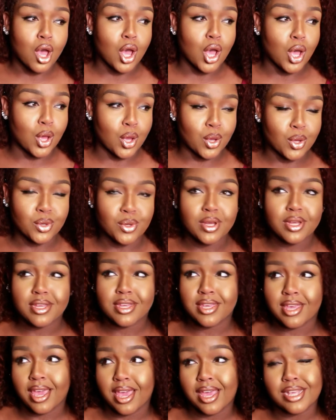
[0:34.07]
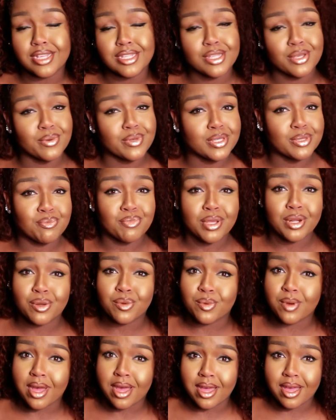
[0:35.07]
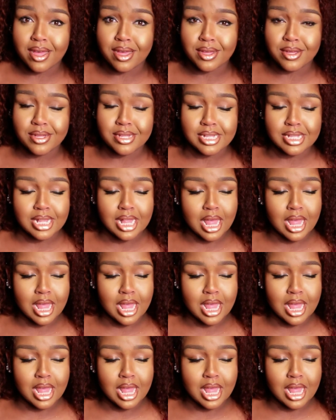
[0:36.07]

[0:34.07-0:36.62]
okay so it's been a while